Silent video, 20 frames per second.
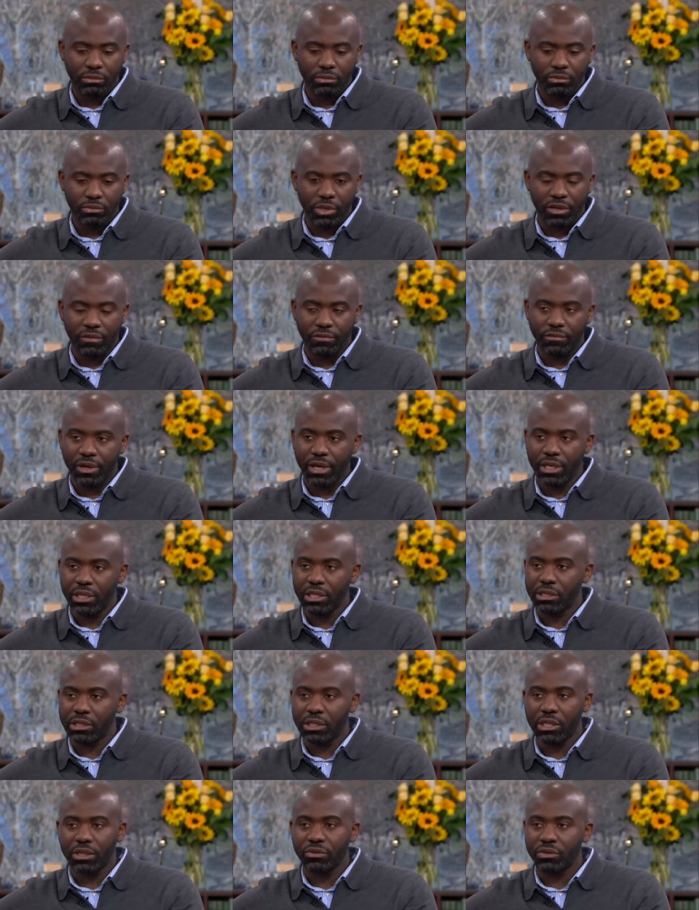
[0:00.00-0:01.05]
we have fire
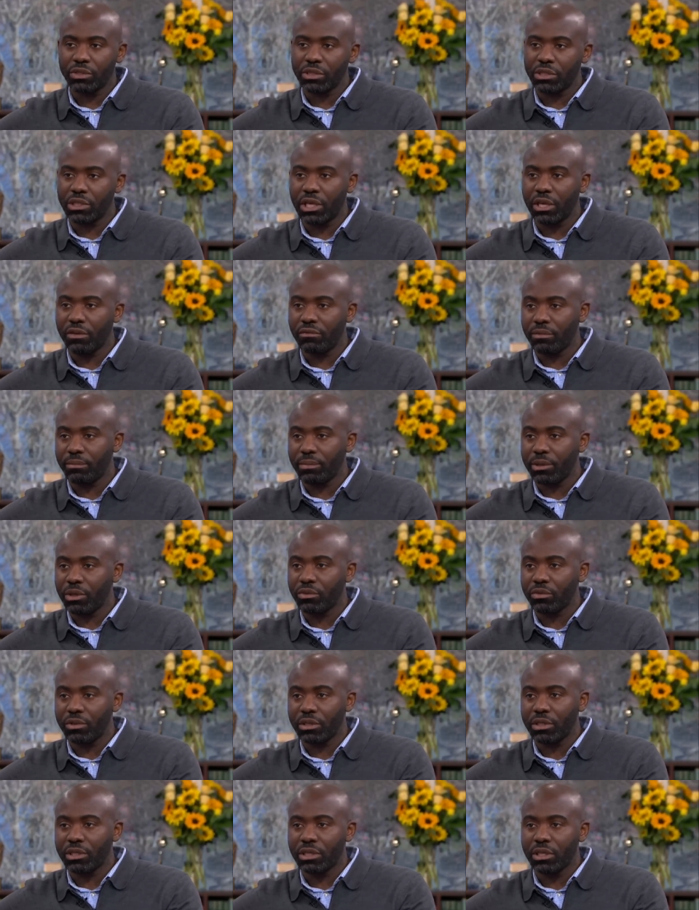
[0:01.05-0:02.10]
extinguishers in every
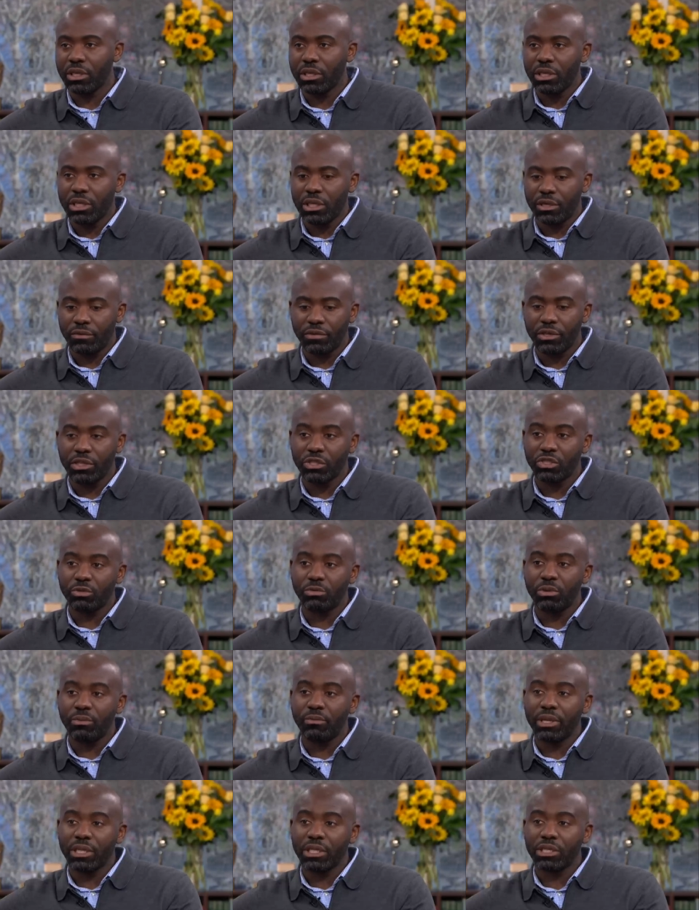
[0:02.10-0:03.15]
building. I think it should be
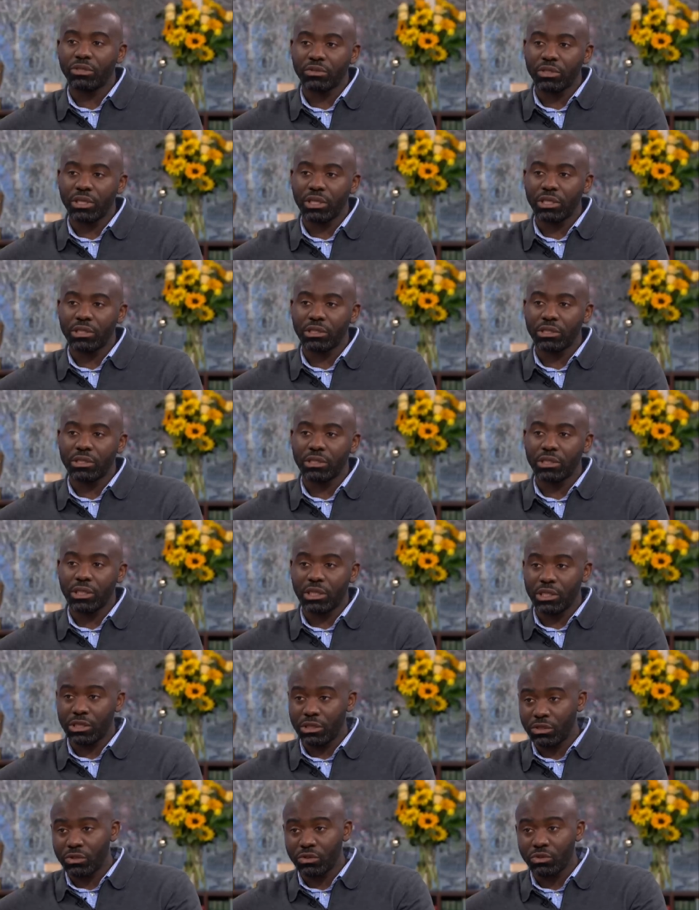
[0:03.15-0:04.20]
mandatory that
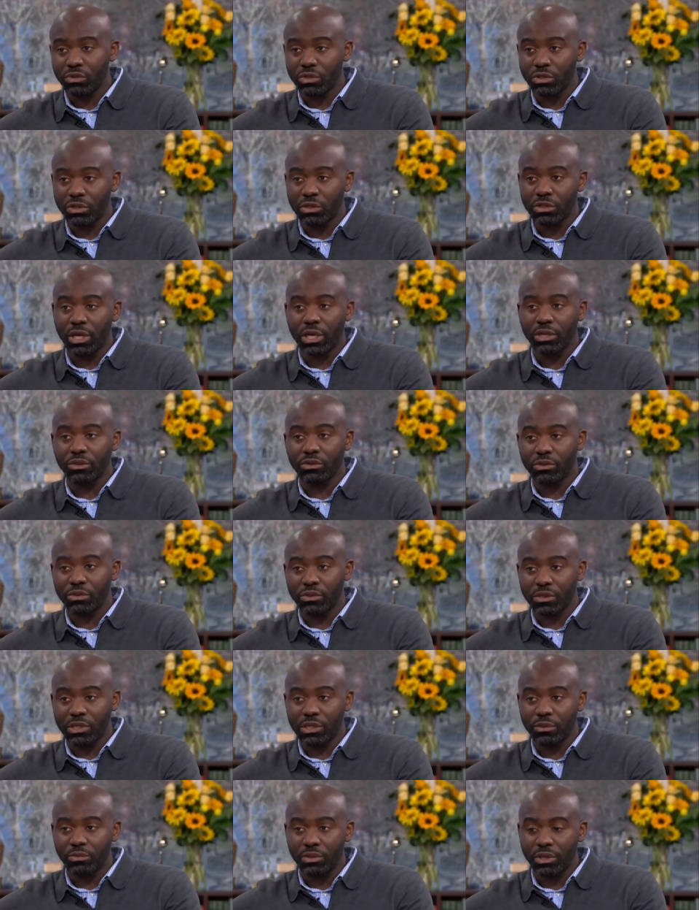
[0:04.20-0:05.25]
kids in school should know how to do
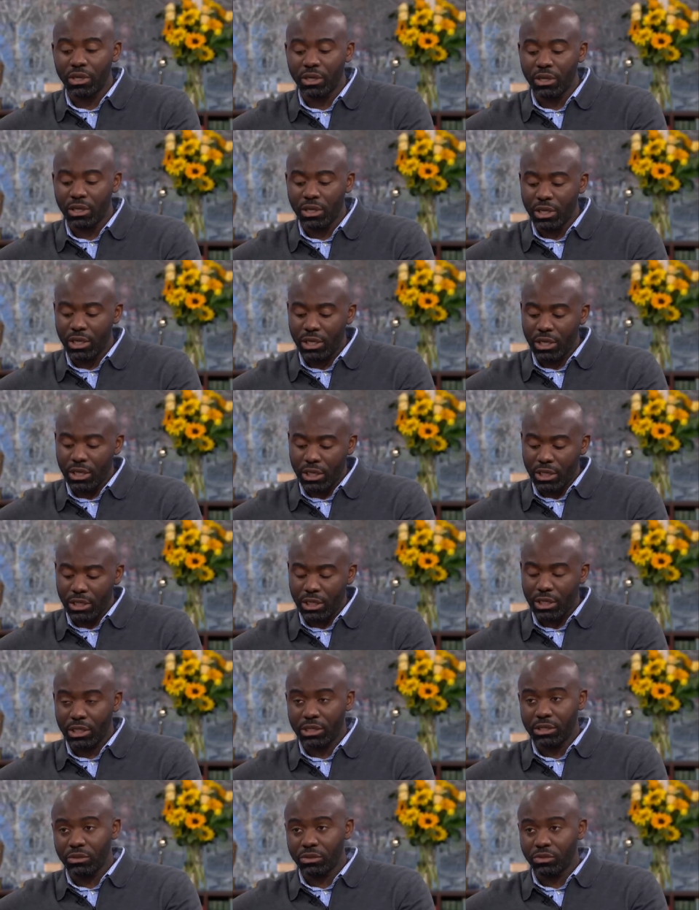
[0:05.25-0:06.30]
CPR,
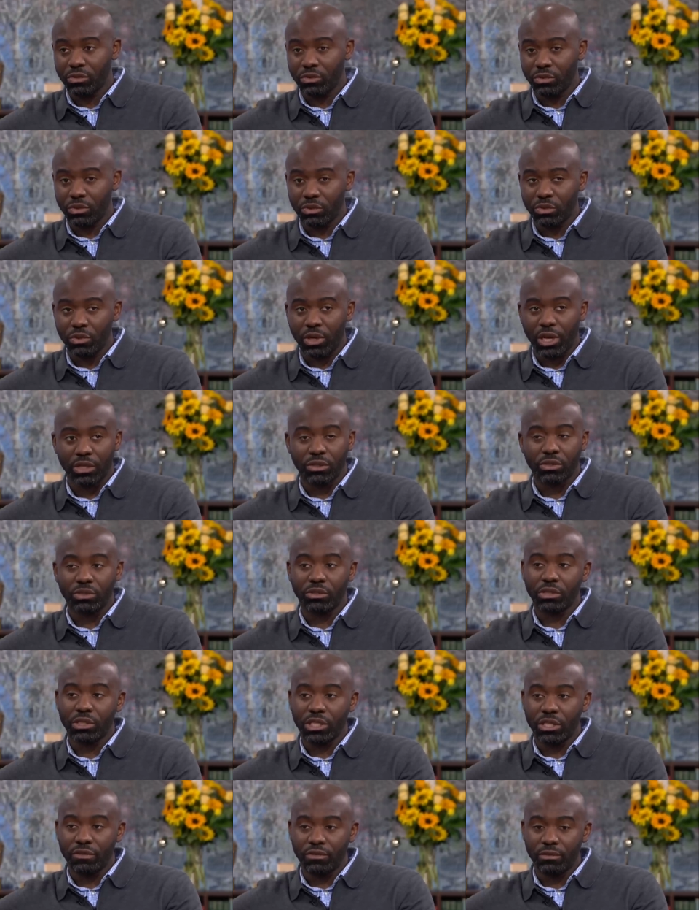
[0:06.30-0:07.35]
kids in school to know how to use
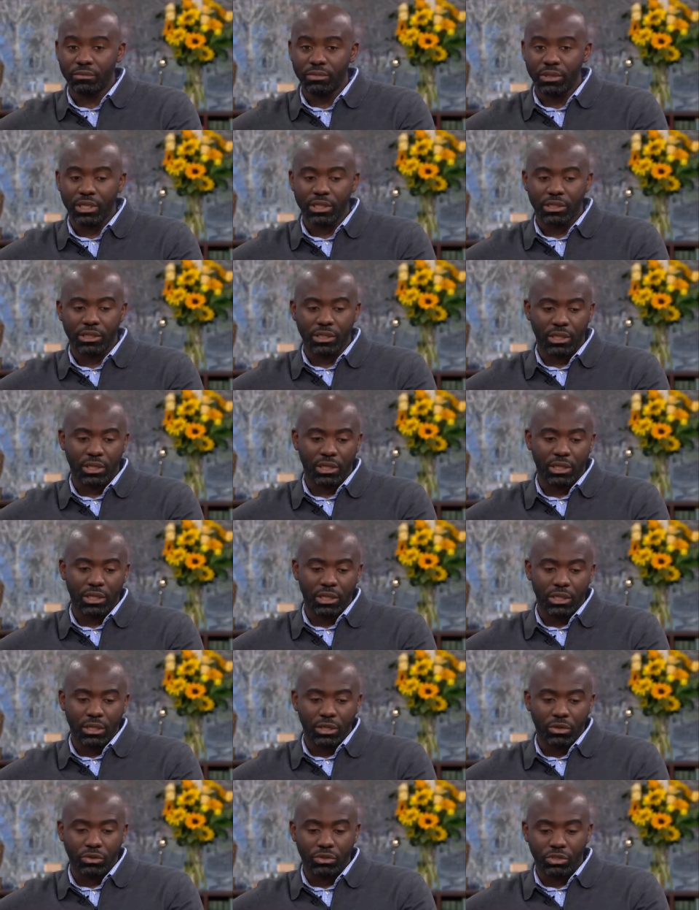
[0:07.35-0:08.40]
a defibrillator,
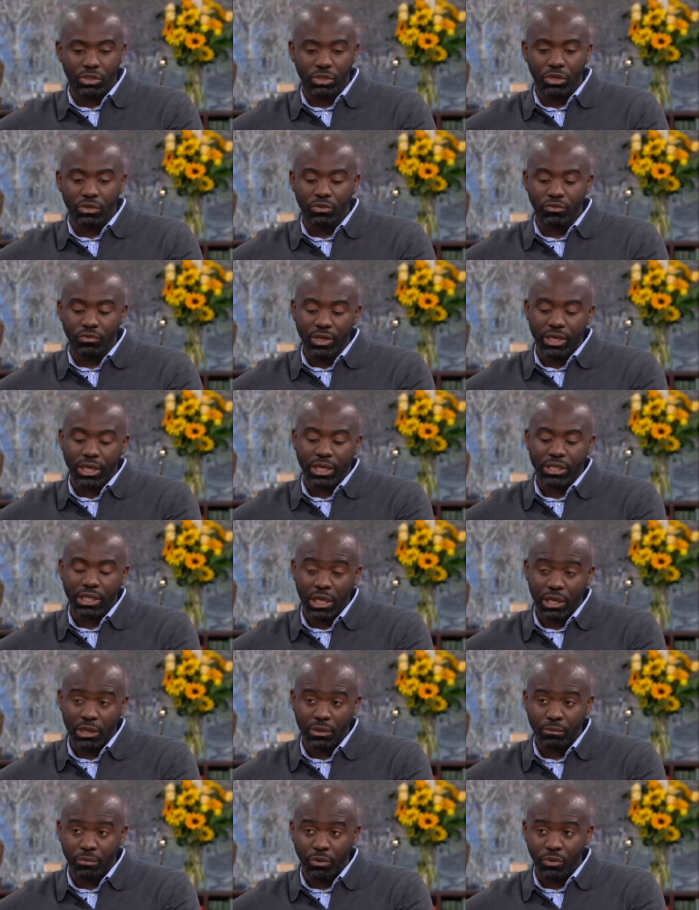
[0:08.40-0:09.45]
because you don't realize how
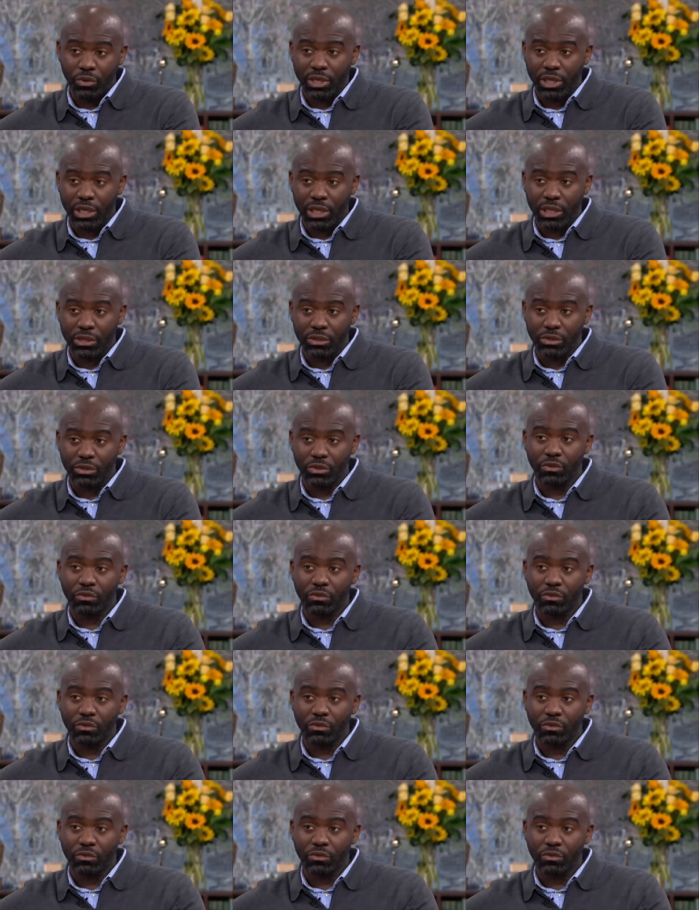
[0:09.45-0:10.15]
important it is to you